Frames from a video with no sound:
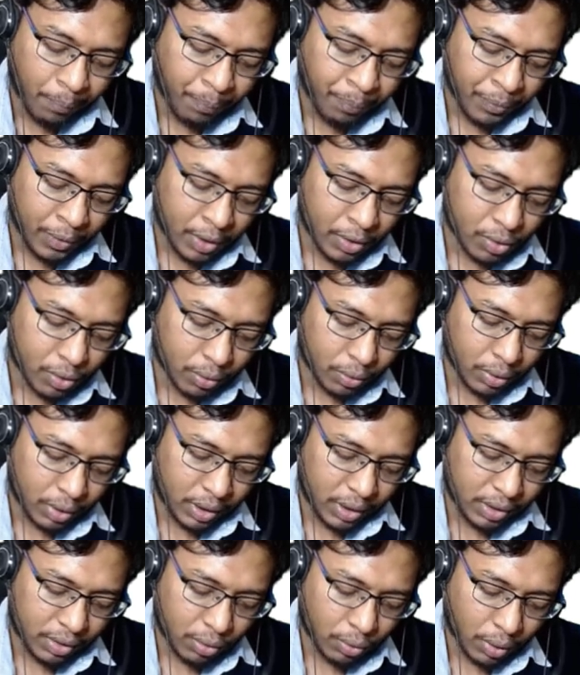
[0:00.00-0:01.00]
So this
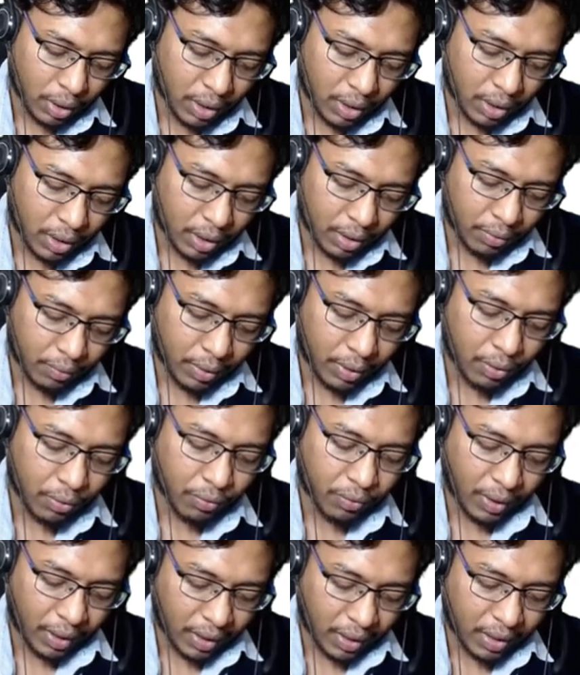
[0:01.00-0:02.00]
you can, when you
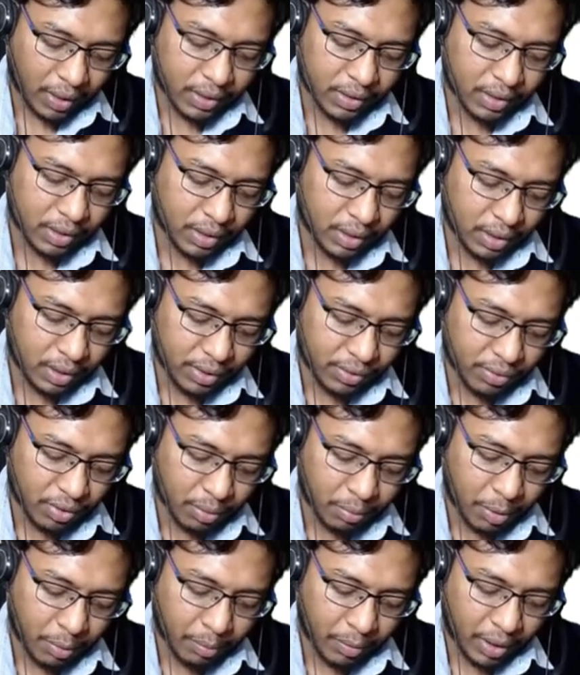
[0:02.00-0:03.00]
factorize it, this will be
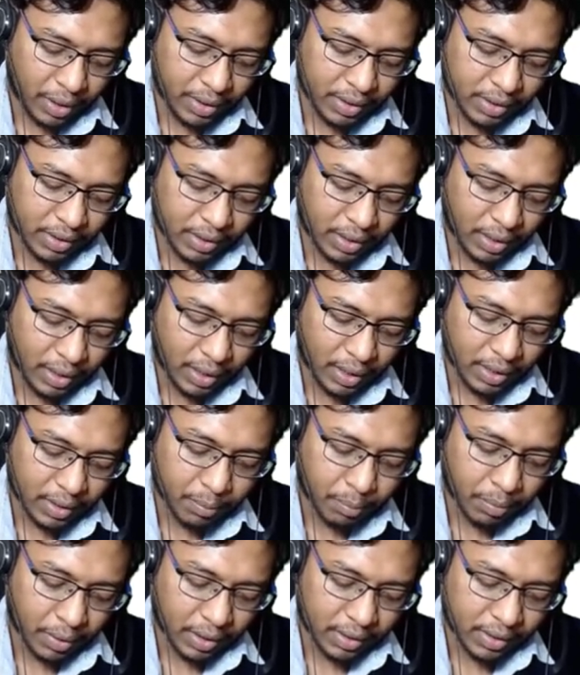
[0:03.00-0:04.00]
-3x
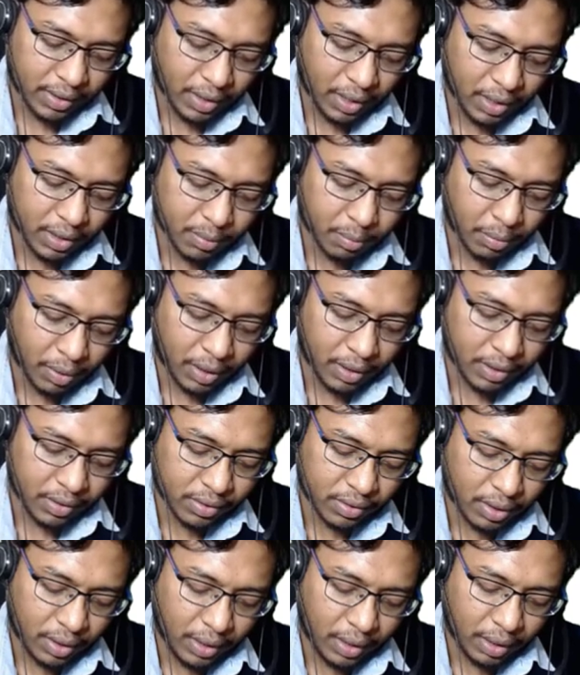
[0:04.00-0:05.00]
plus x
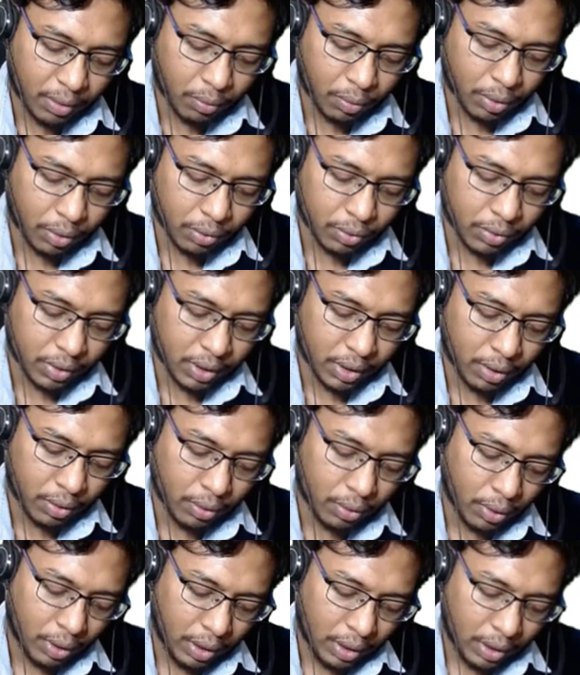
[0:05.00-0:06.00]
-3 equal to 0.
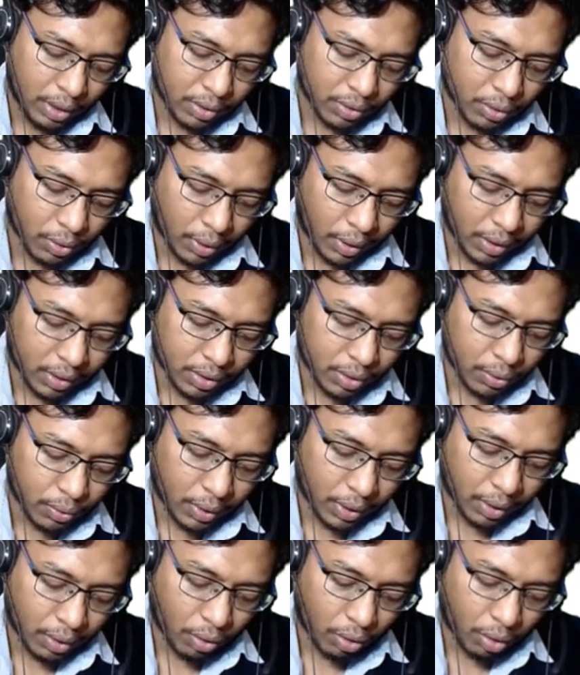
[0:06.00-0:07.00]
So x you take
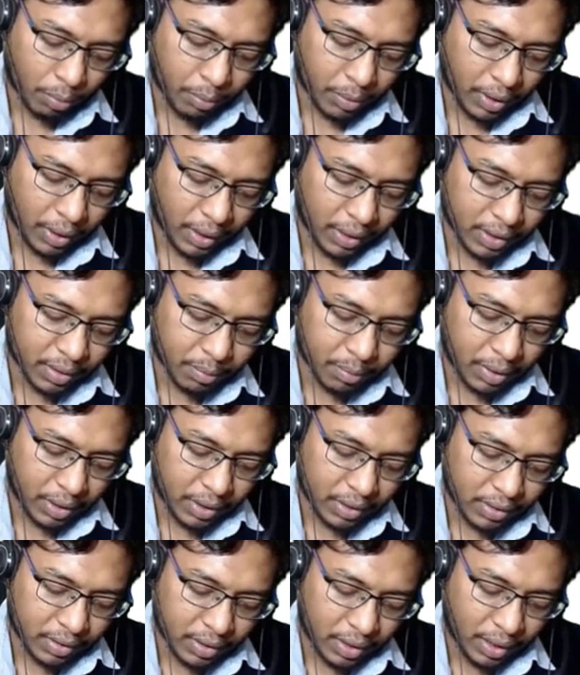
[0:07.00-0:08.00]
common, x
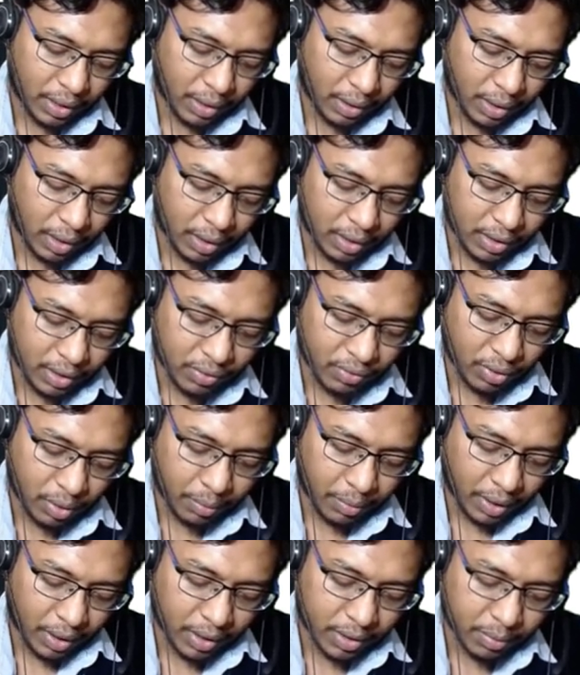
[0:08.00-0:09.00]
-3, and this will be
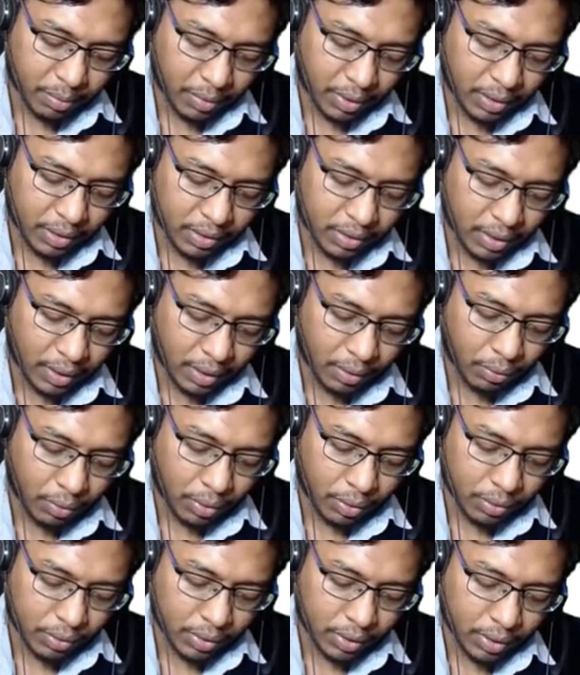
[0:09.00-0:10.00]
x -3 equal to
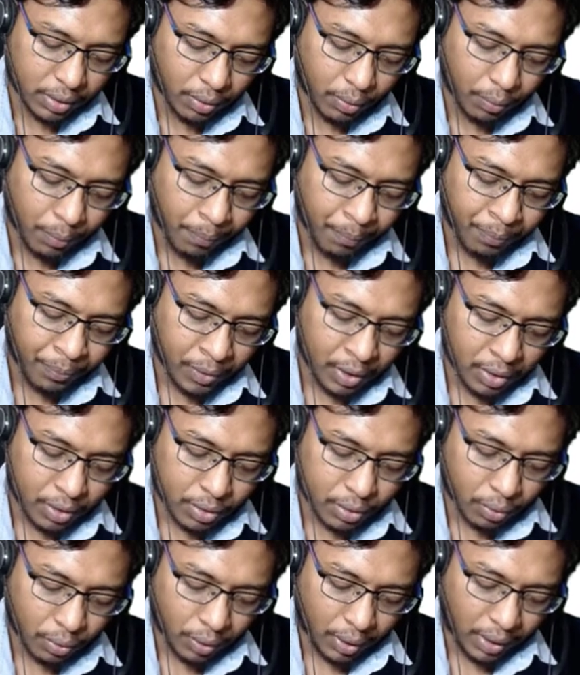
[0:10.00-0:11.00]
0.
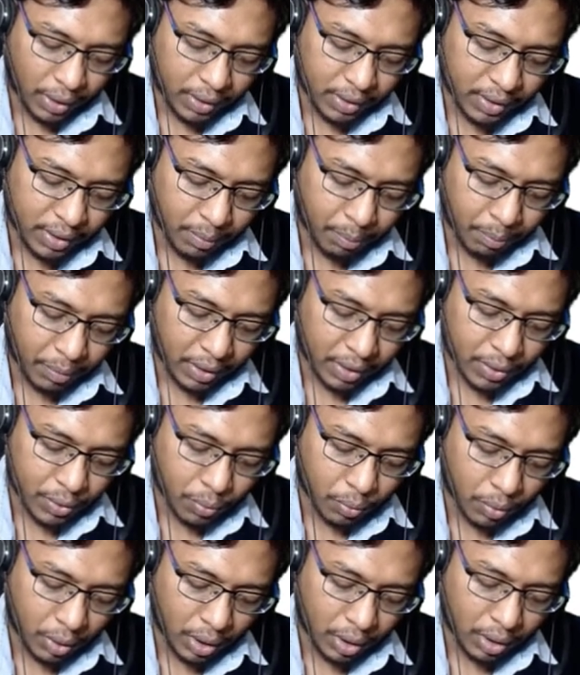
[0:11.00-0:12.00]
So x plus
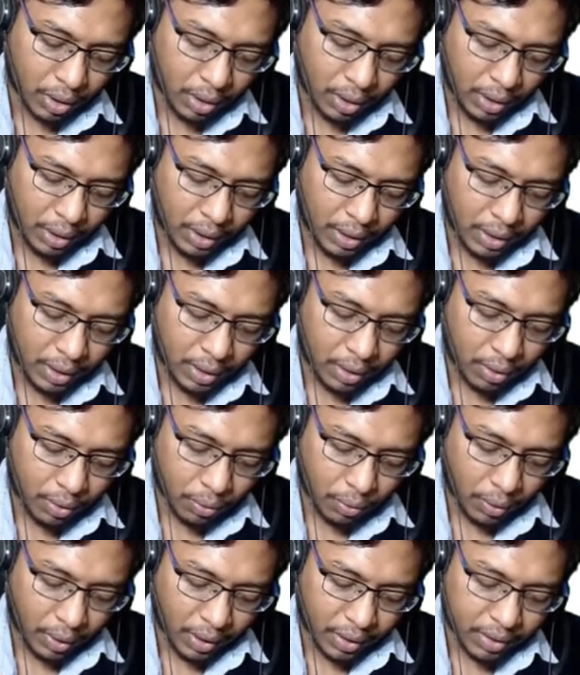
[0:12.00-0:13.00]
1 into
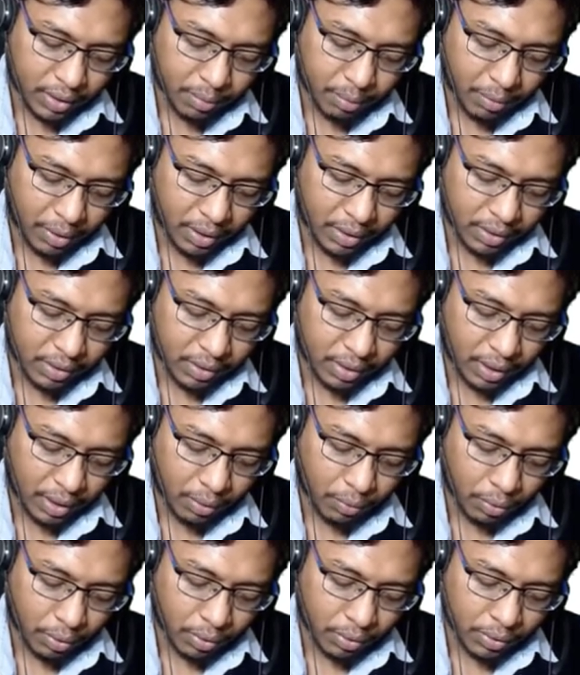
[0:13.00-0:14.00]
x -3
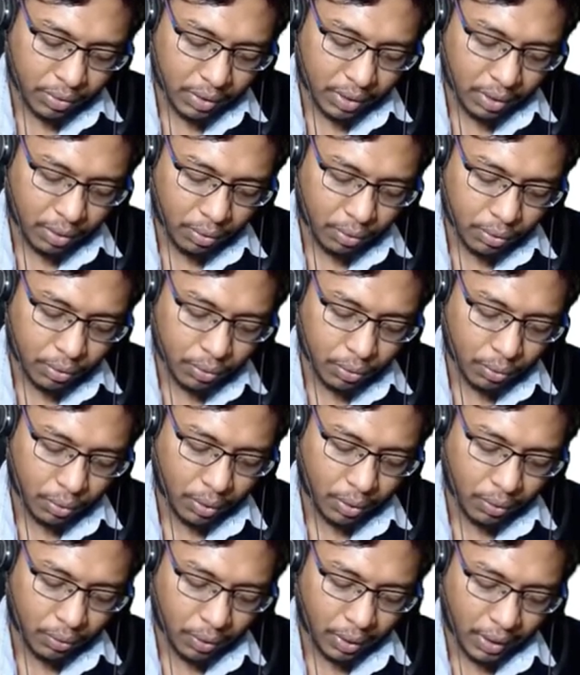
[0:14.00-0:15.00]
equal to 0. So
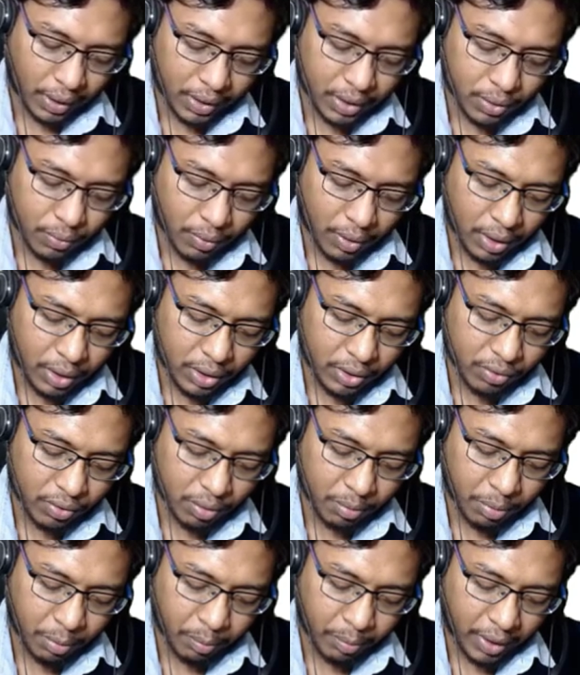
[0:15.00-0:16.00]
your x values will be
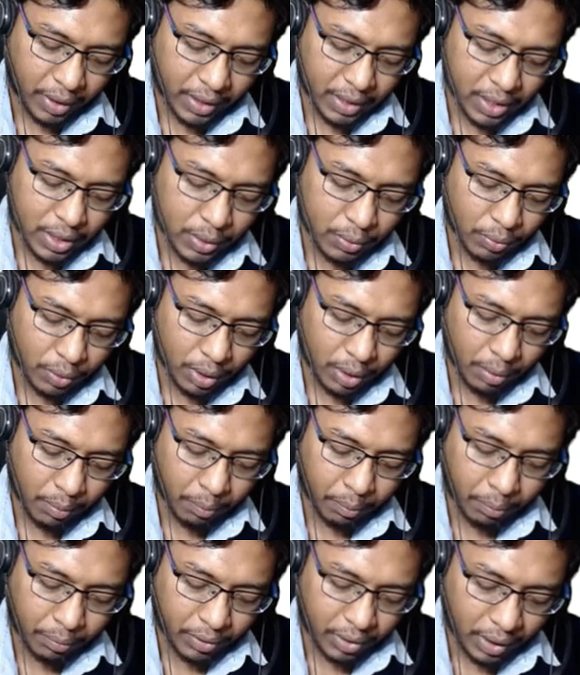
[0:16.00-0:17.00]
-1,
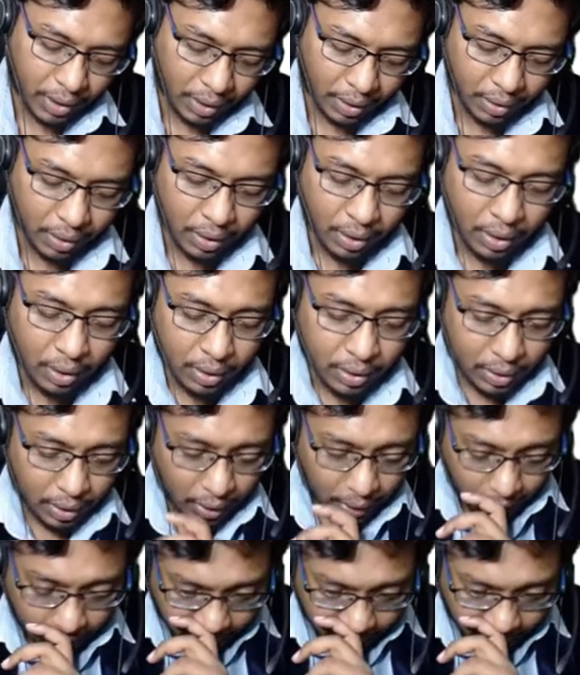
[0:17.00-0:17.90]
3, right?